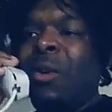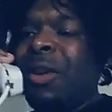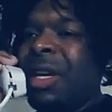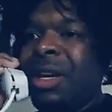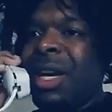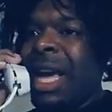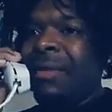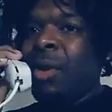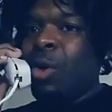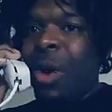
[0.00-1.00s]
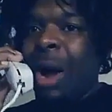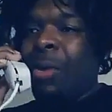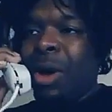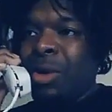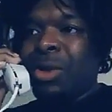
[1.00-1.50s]
Over here having choir
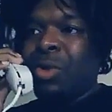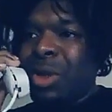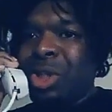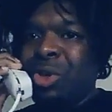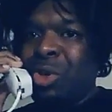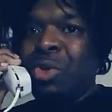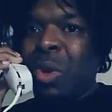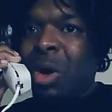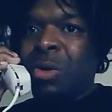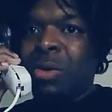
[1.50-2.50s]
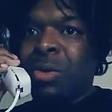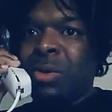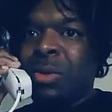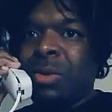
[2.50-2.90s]
rehearsal, what do you want?